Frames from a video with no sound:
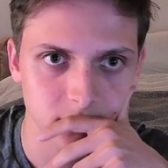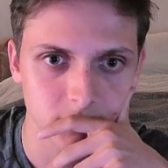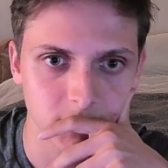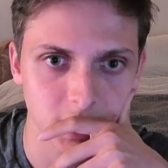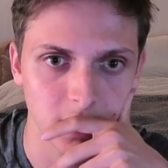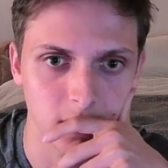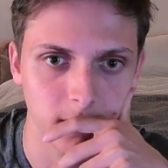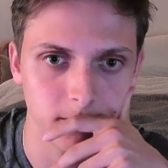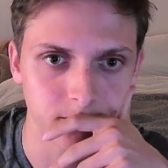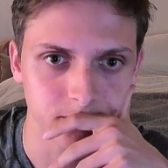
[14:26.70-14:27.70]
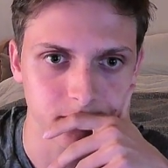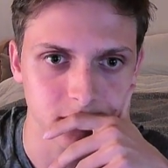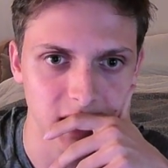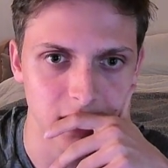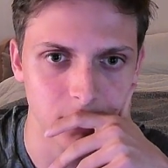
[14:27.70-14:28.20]

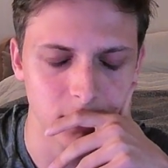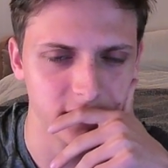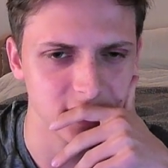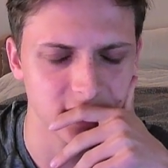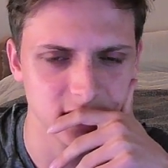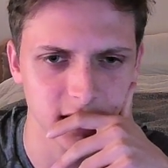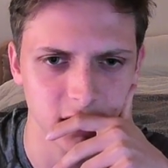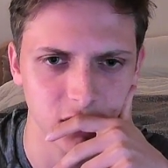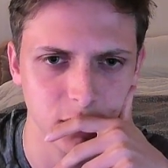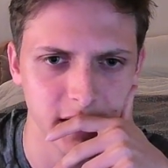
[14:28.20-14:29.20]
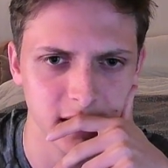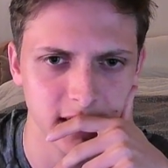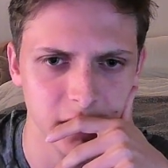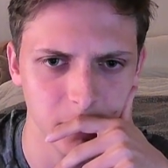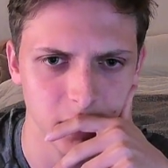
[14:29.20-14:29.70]
Now, if it's going to do anything
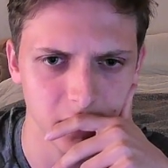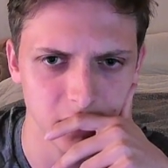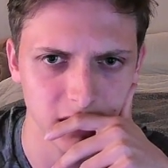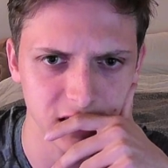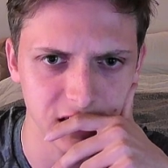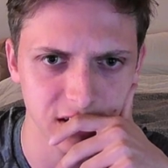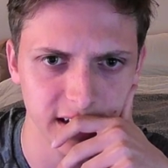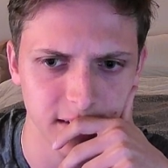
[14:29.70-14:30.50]
there, I'm not totally sure yet.